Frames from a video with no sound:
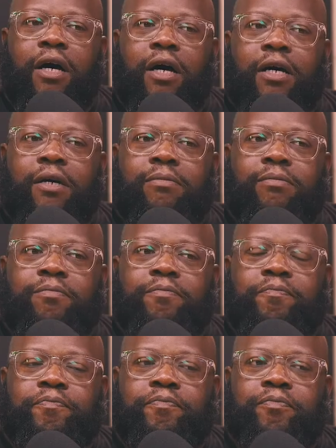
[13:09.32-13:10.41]

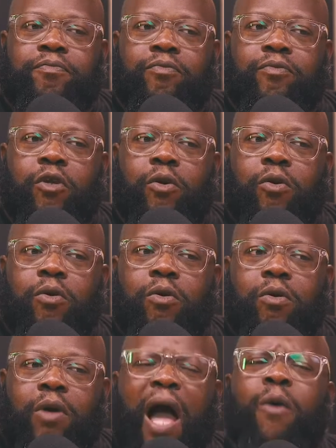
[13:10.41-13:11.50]
um,
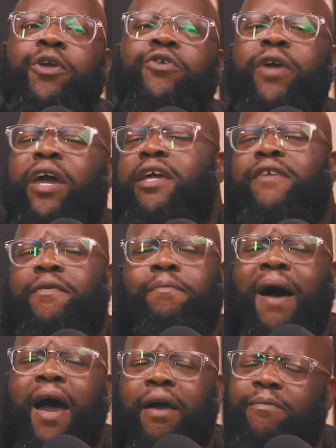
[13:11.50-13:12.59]
how were you getting even
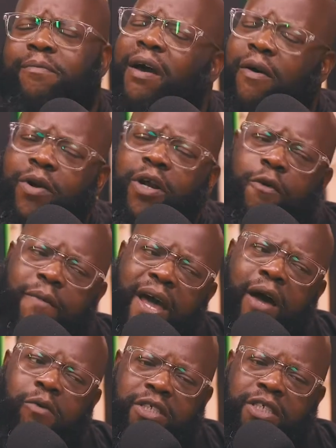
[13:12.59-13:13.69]
by? I want to go
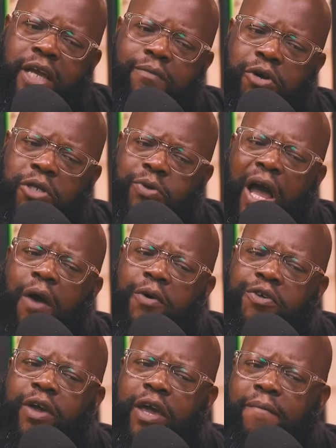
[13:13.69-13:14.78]
back. I want to stay in Bridgeport. How were
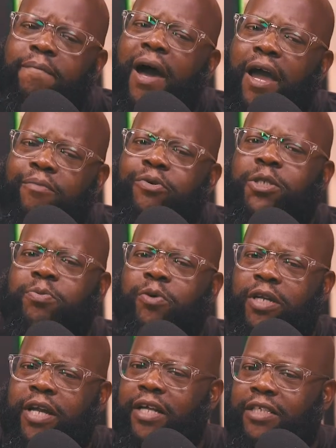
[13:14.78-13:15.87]
you getting by in
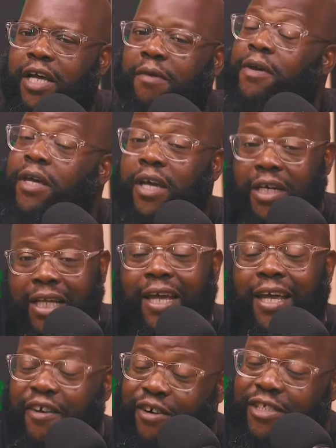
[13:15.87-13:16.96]
Bridgeport at that time? Because I
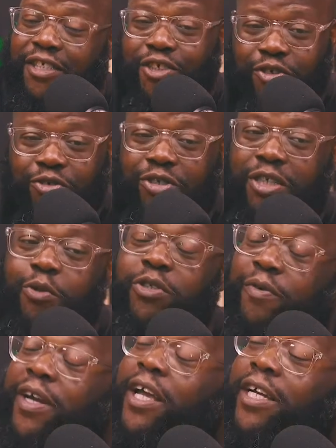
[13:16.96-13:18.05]
guarantee you, Steve
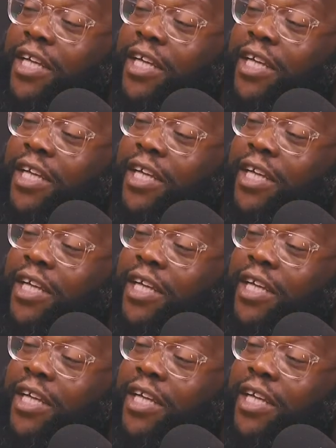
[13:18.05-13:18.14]
was already